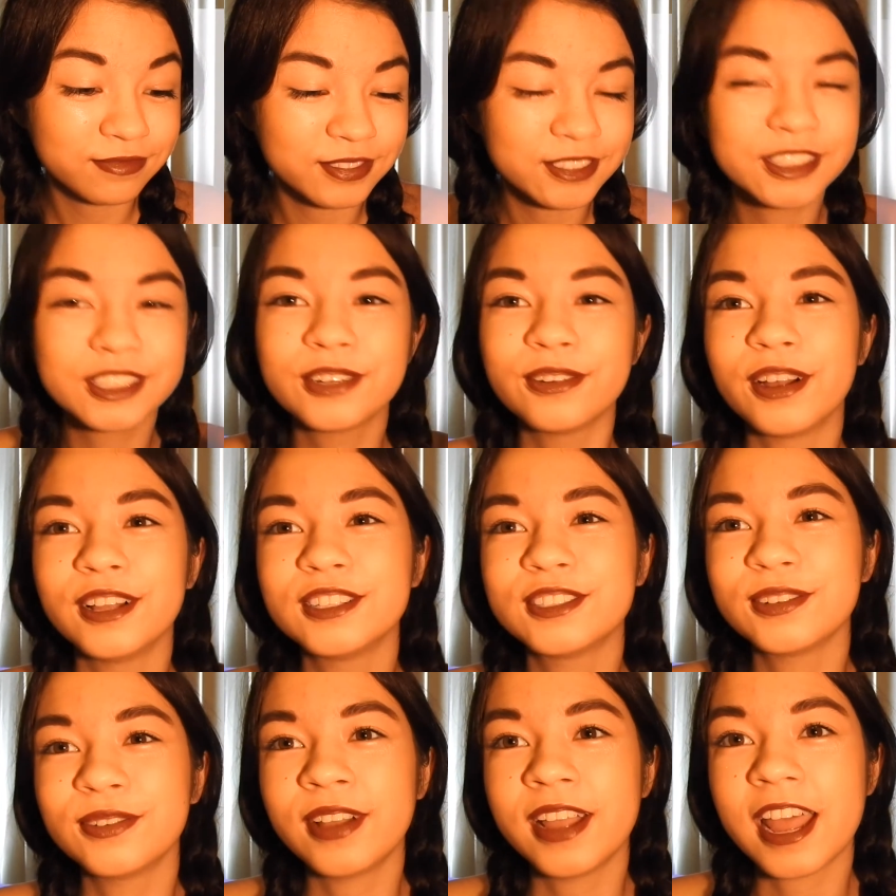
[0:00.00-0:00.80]
She
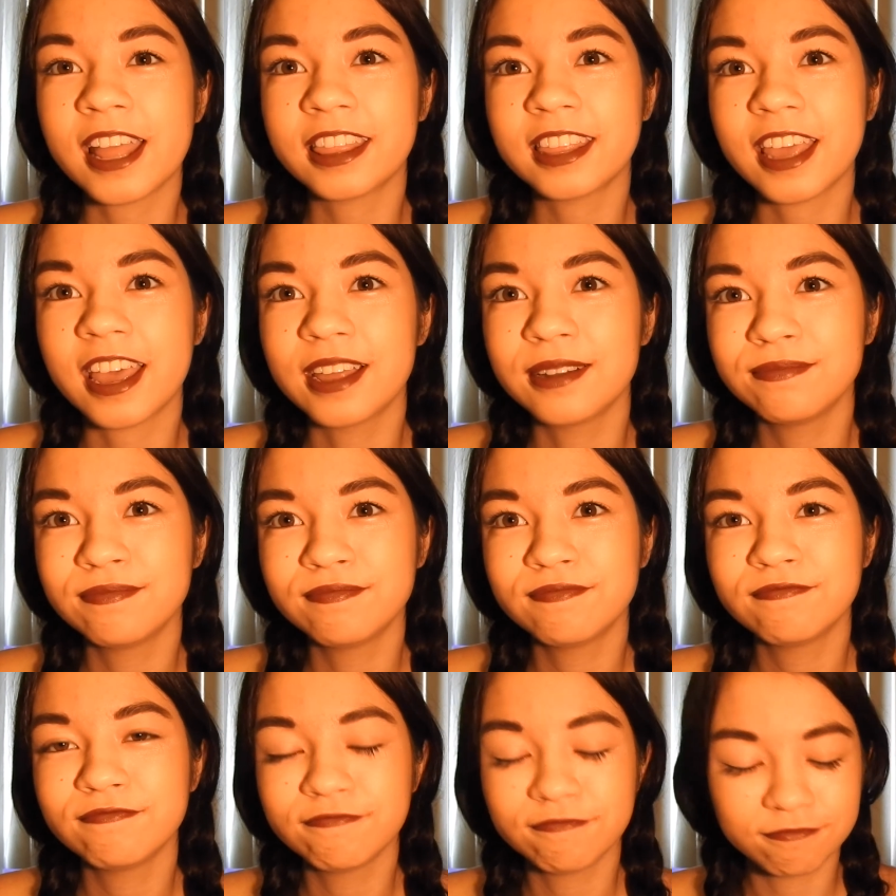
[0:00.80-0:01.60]
runs away at the end.
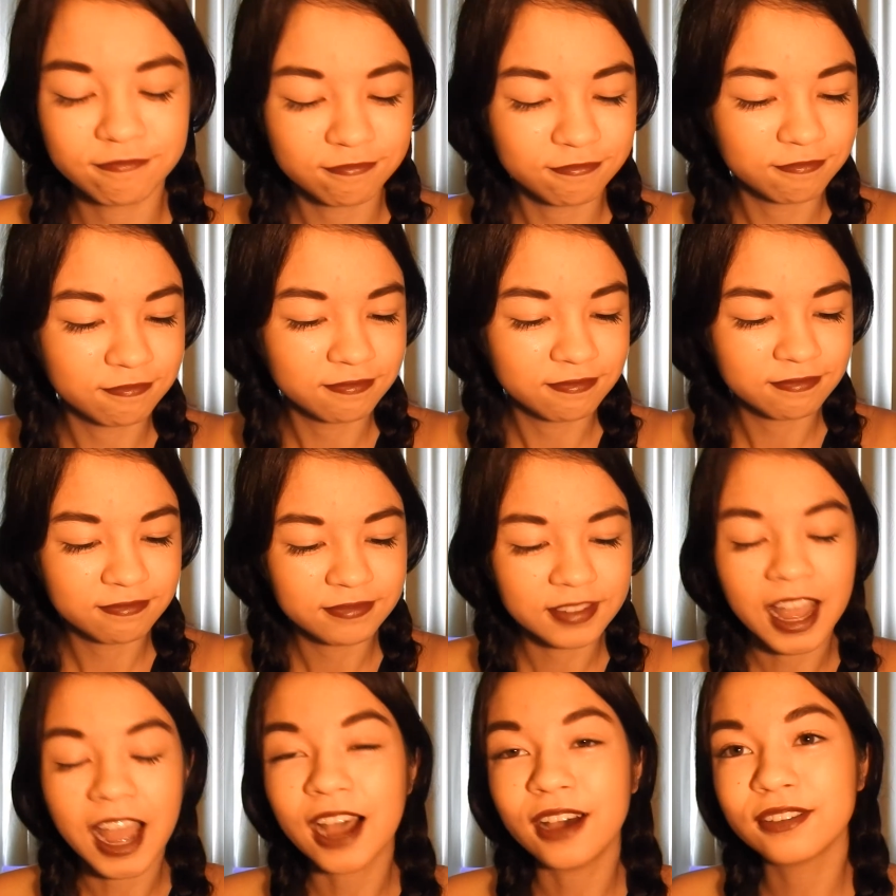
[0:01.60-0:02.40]

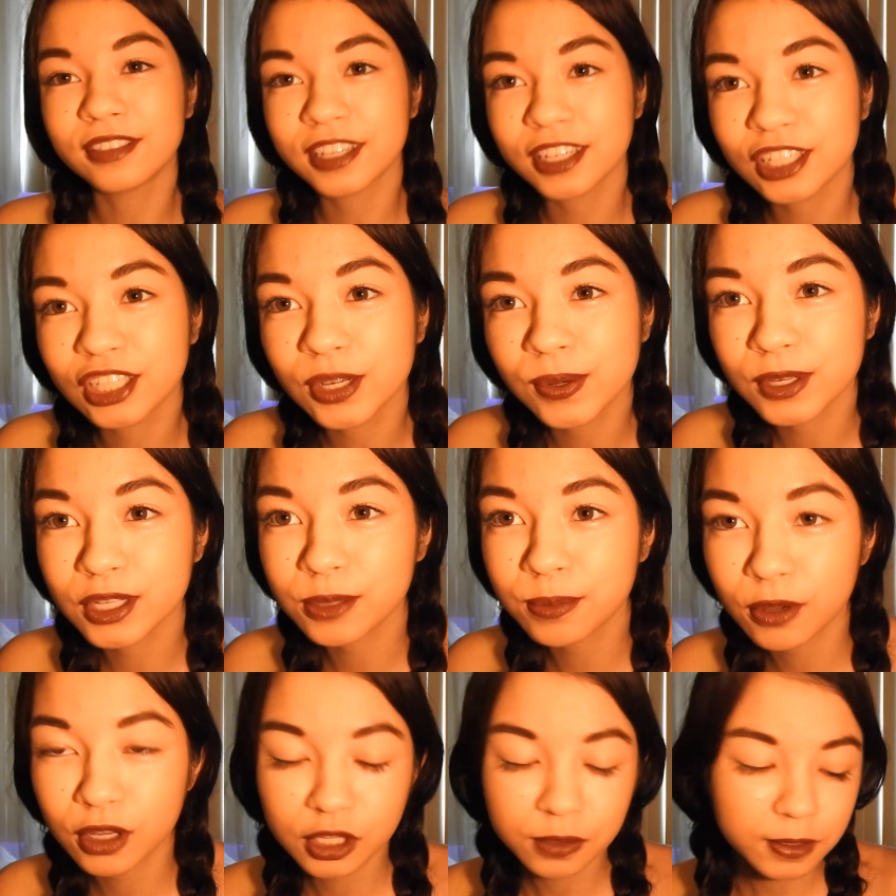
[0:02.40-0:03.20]
I don't think she was
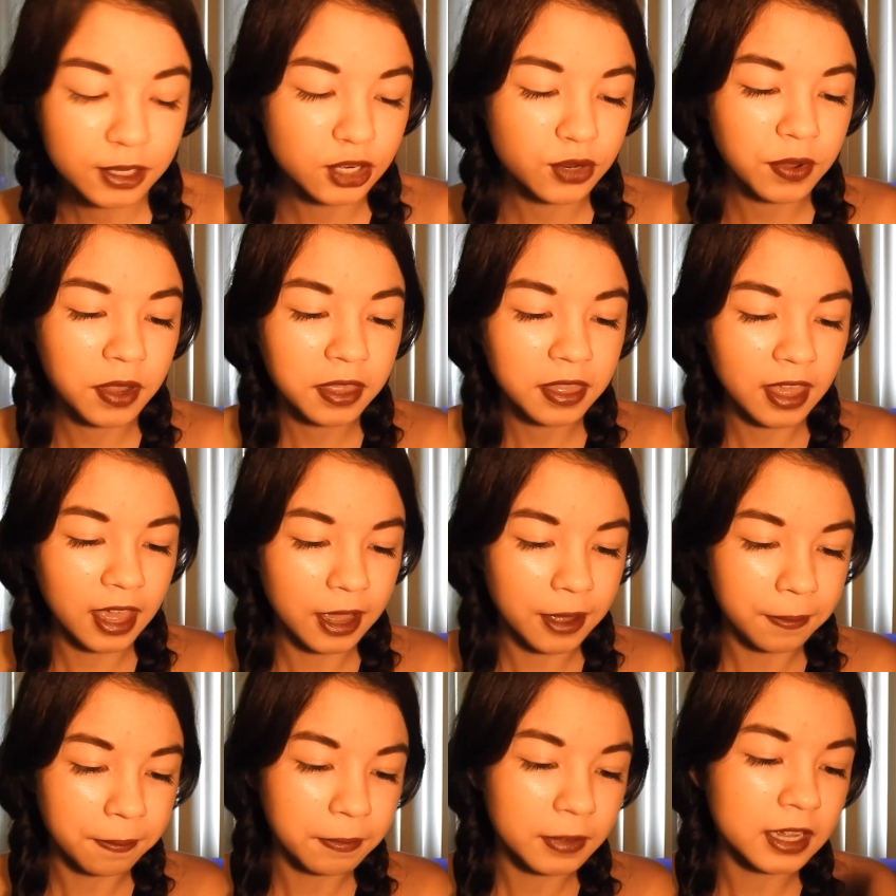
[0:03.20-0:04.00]
supposed to be doing
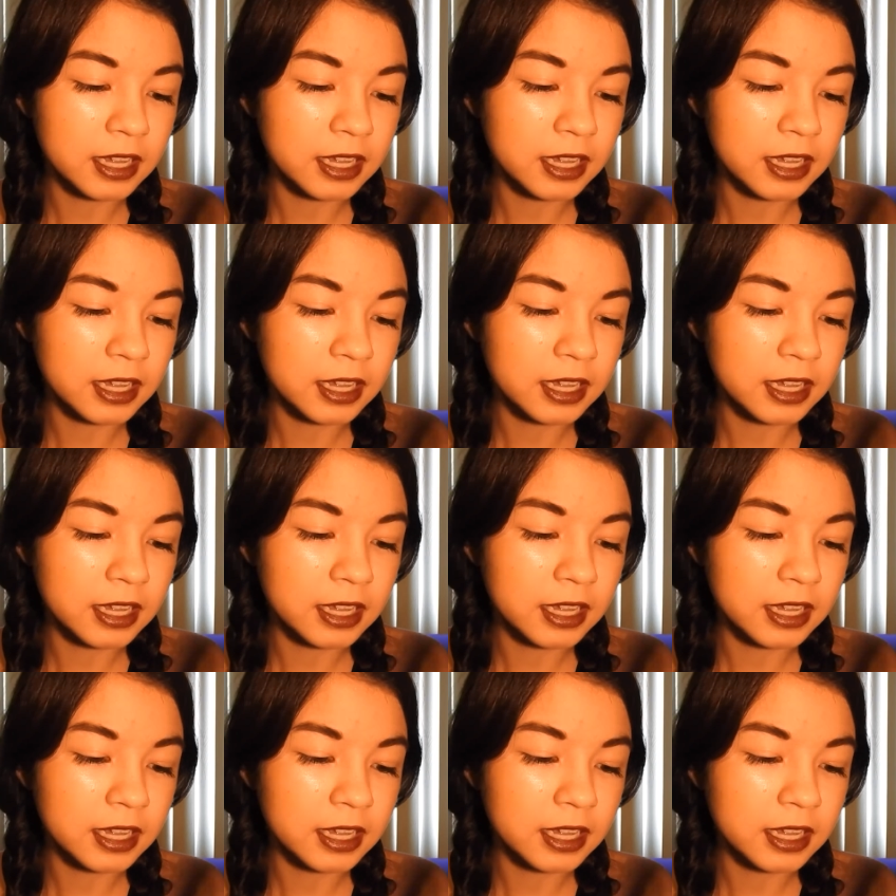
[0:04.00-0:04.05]
that,